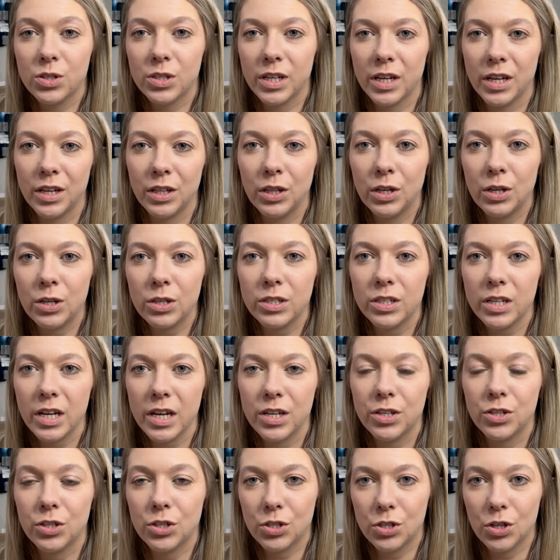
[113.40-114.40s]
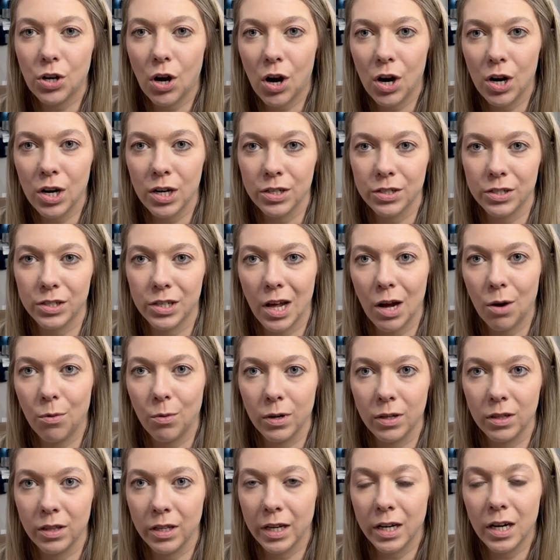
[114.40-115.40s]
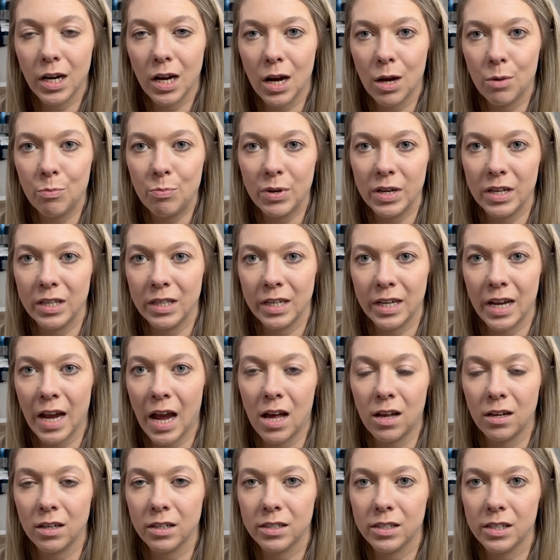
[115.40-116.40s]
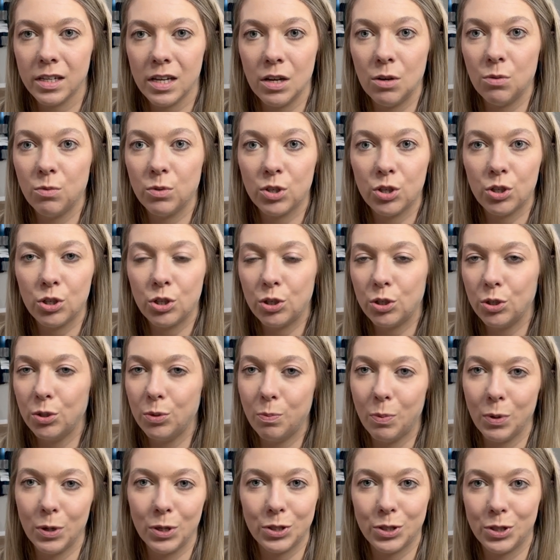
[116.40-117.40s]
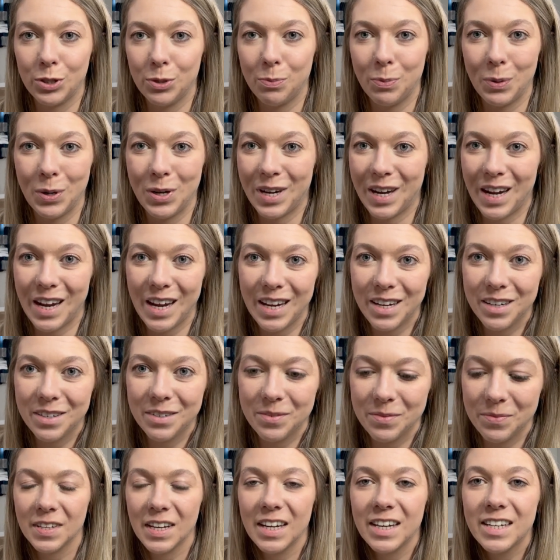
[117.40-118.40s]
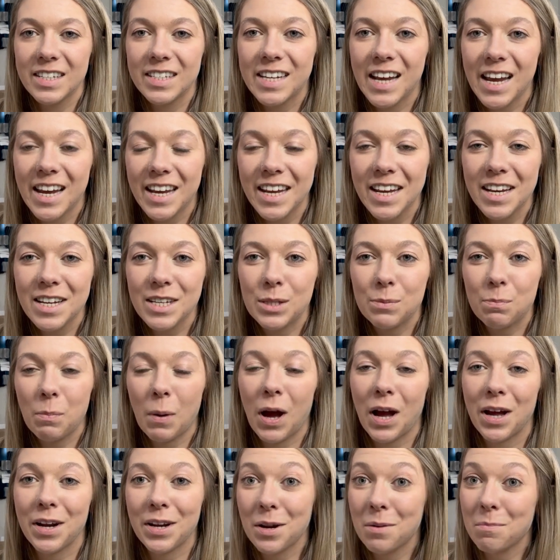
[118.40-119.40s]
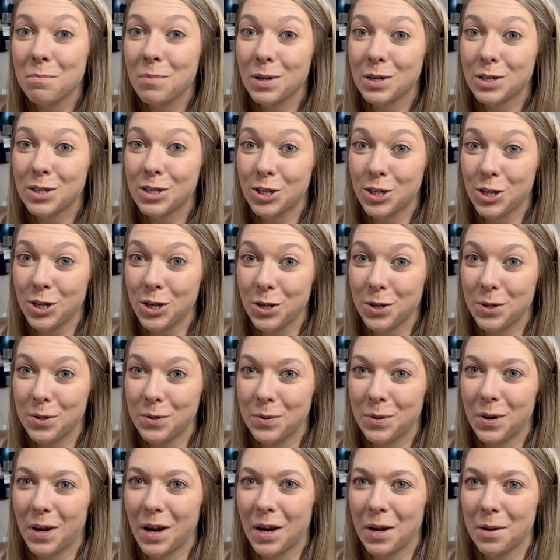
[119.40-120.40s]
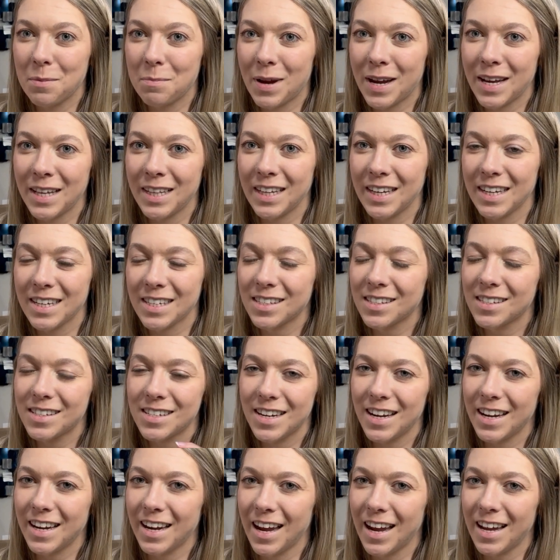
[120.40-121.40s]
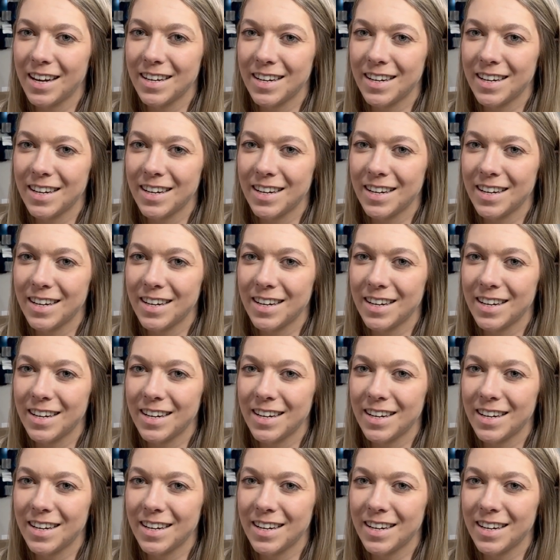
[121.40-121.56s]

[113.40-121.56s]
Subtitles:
It looked like stars that were lit up in the galaxy. It was super neat. Taking spot number 2 on my list, again,